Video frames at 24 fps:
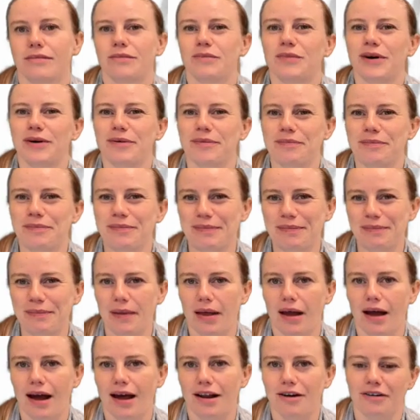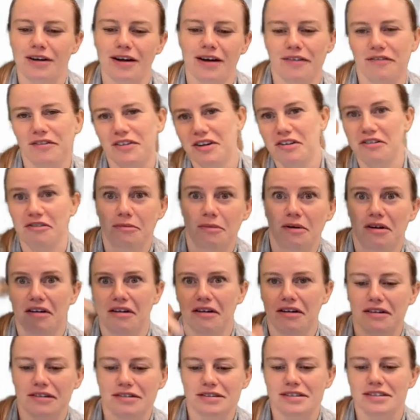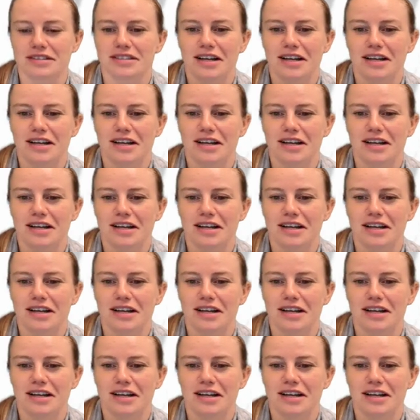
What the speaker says: well, I don't have to use my hands